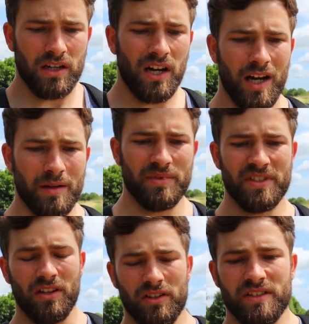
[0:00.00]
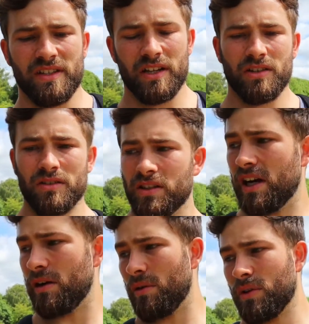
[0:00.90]
I'm still undecided on
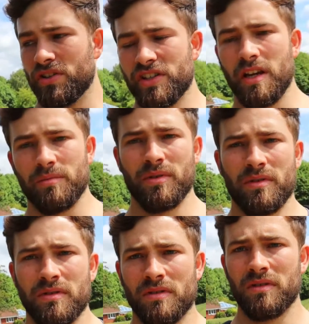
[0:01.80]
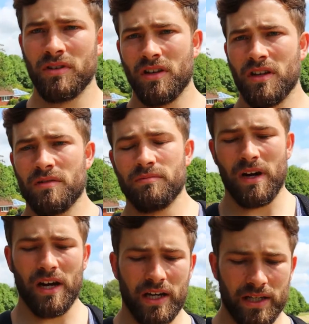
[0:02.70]
how I want to shape
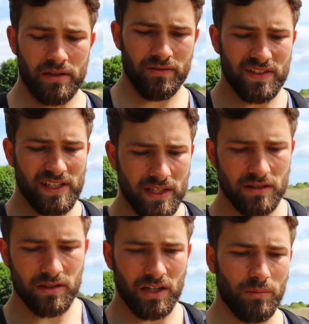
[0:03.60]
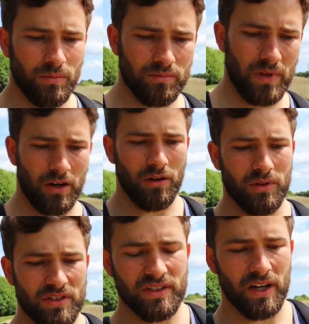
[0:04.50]
my physique and how I
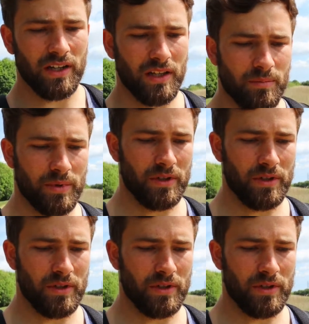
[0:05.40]
want to style it.